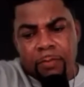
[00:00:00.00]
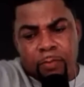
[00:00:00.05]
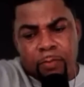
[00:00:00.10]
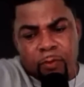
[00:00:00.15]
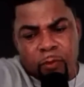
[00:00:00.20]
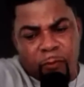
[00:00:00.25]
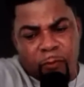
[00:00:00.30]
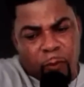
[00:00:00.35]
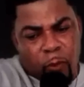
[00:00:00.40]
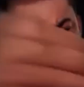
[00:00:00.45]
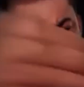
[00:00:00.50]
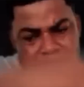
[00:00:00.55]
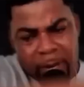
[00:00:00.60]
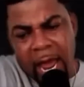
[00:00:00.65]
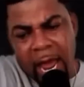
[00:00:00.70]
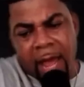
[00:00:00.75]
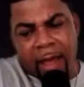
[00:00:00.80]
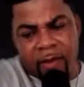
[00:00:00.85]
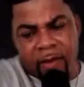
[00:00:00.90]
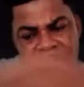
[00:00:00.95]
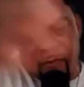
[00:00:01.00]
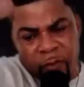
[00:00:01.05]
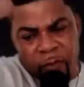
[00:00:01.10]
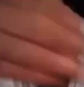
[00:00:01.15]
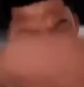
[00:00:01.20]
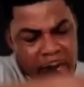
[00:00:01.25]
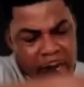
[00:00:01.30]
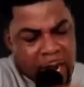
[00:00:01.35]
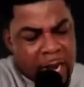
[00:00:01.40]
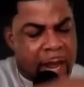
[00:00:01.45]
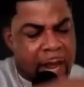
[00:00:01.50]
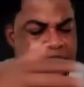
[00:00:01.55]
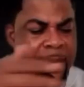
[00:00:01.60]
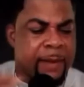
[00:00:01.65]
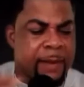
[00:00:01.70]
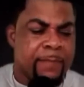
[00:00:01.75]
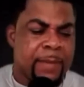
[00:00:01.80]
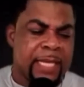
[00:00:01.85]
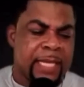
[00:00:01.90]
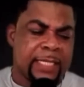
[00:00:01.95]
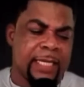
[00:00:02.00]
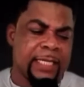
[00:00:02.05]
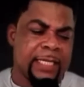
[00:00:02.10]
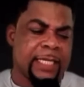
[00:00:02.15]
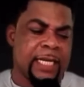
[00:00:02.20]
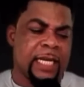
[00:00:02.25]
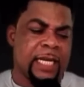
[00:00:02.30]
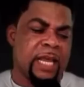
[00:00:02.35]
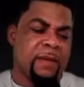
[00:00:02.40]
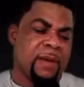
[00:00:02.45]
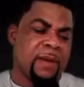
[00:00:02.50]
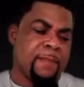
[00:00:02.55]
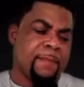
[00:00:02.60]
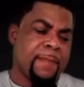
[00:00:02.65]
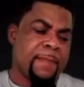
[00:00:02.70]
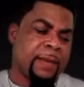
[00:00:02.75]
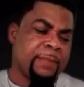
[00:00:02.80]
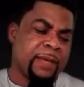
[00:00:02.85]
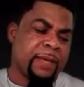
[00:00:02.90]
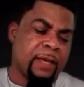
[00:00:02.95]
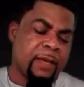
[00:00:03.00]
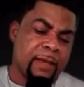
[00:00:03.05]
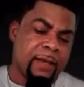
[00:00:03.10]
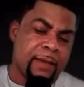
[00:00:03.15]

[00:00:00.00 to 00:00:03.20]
fro bra na chere niam ma me